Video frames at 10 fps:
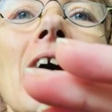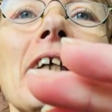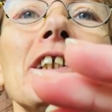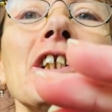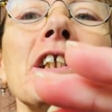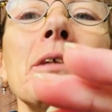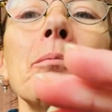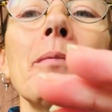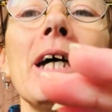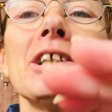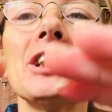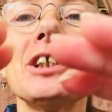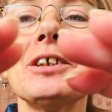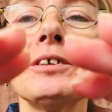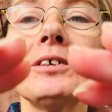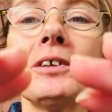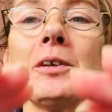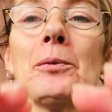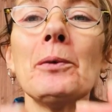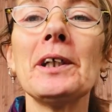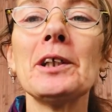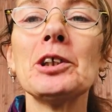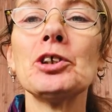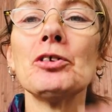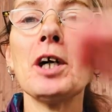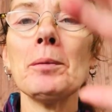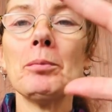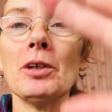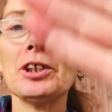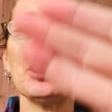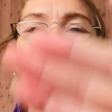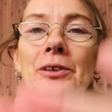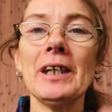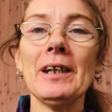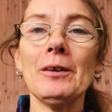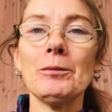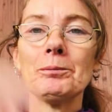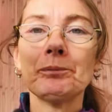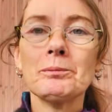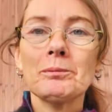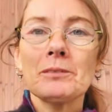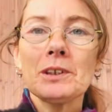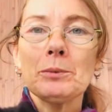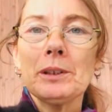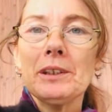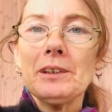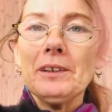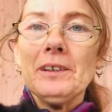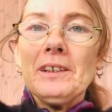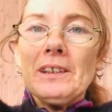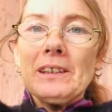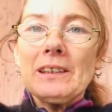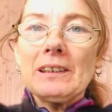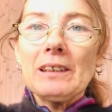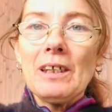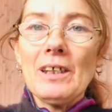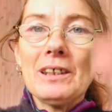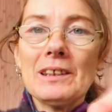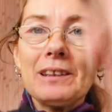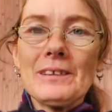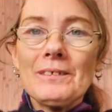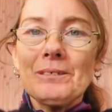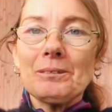And just imagine that we're going to dry brush you now. So we're going to start